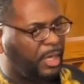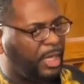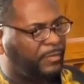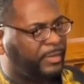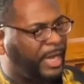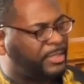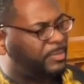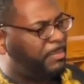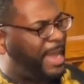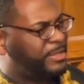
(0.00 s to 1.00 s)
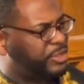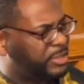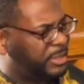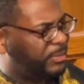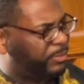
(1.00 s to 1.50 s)
of God's
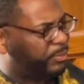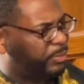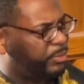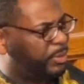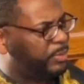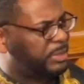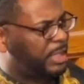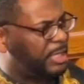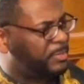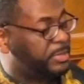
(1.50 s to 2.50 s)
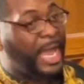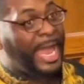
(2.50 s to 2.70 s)
majesty through those hymns.